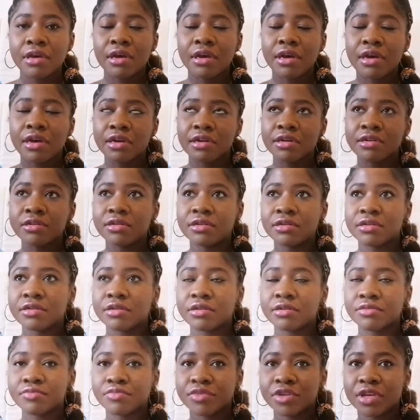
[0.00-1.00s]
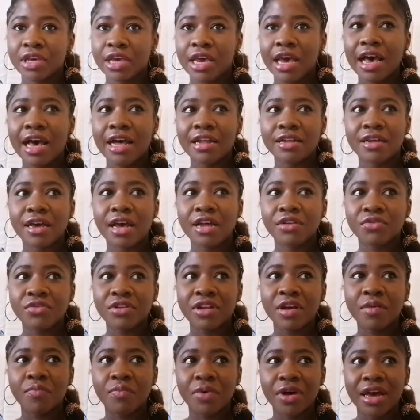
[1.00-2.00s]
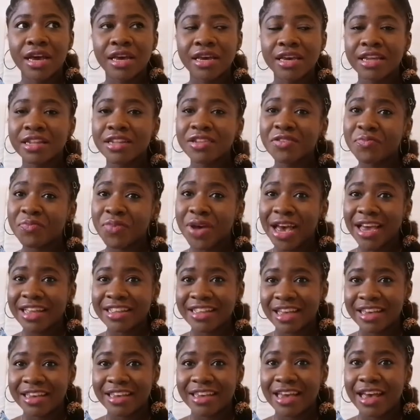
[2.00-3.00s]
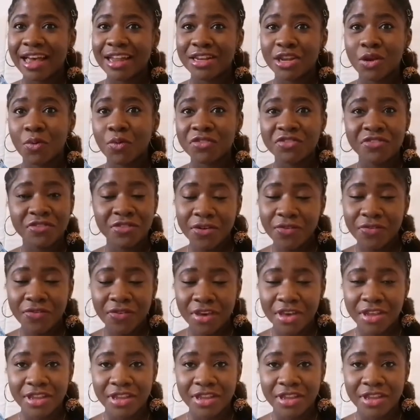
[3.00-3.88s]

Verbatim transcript: And he had another bag. In the bag that he had, there was nothing